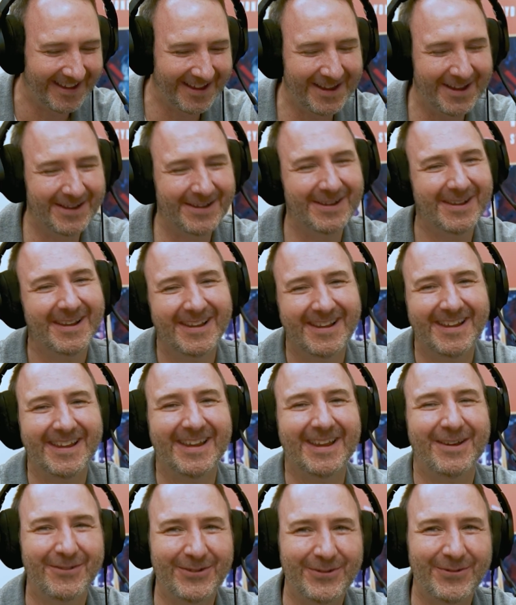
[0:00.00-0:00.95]
and
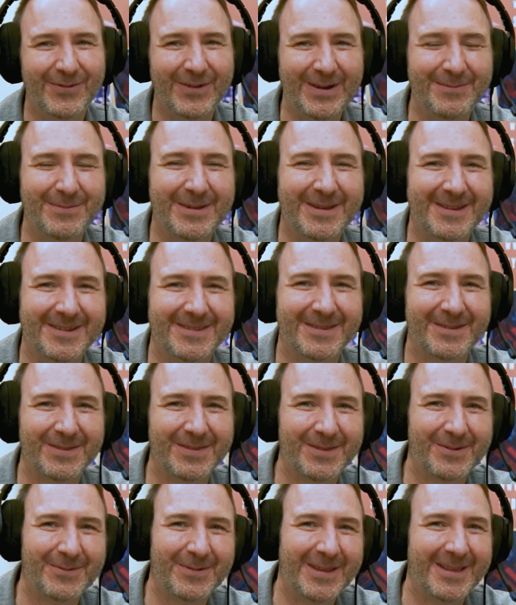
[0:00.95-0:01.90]
it was funny because the,
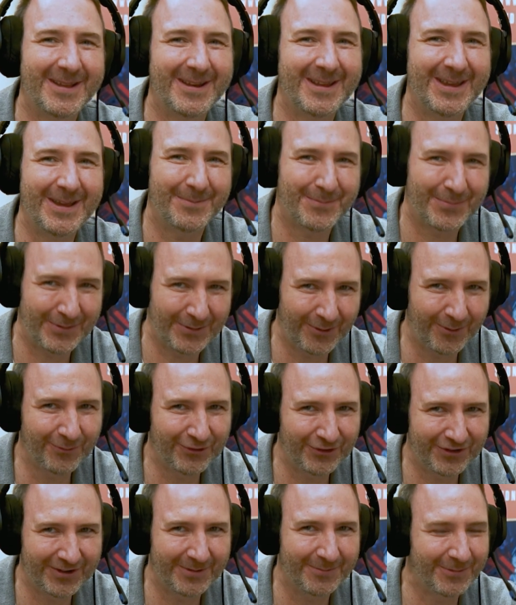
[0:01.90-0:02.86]
the way that he
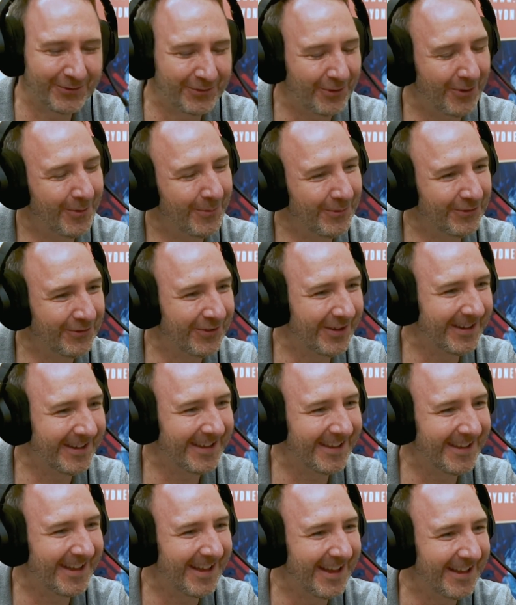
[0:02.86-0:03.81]
approached it was almost like
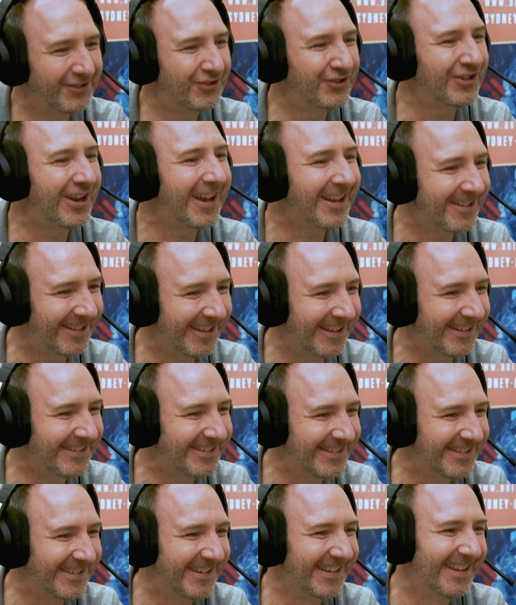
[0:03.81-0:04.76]
a, a
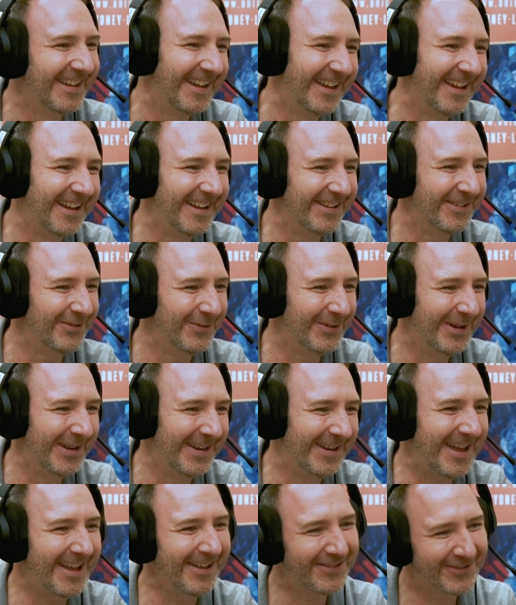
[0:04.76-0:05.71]
checklist. And so
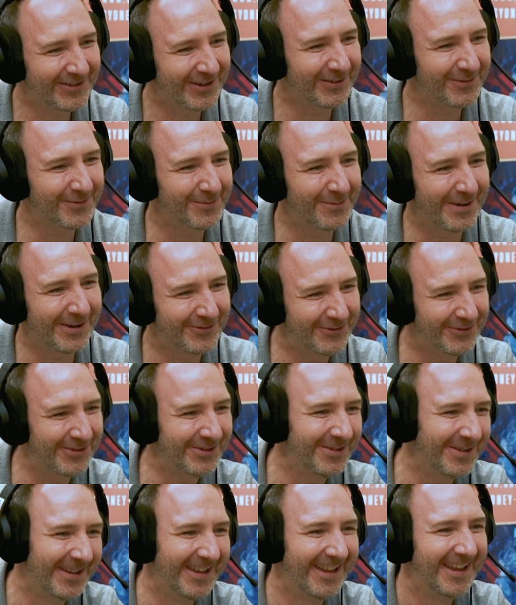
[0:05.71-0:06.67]
he'd ask his
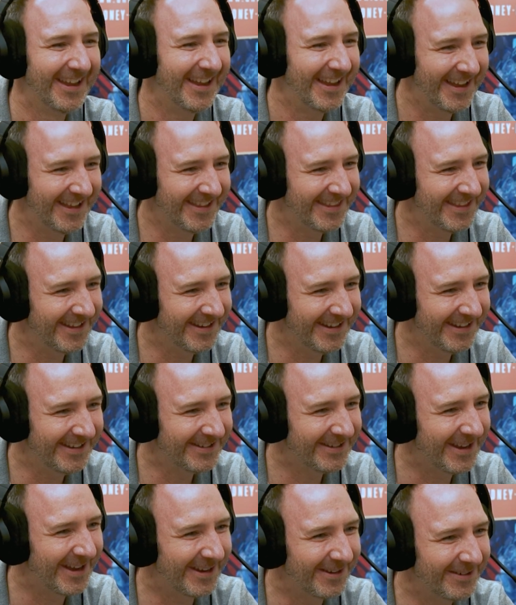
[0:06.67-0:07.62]
question and then
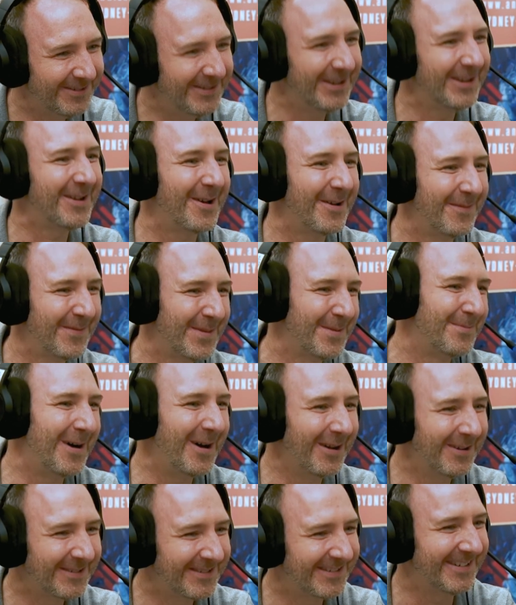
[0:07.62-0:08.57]
he'd kind of tick off the
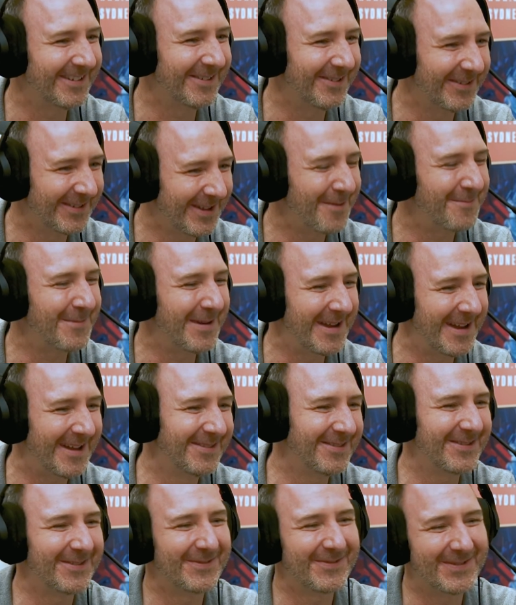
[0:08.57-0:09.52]
box, you know, I got my
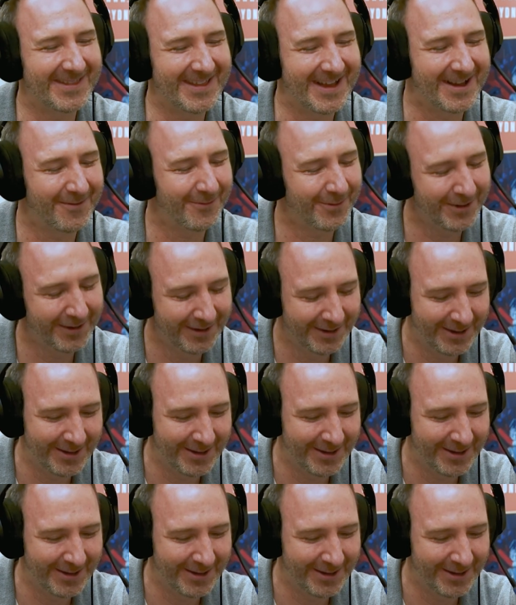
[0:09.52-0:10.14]
answer for that one.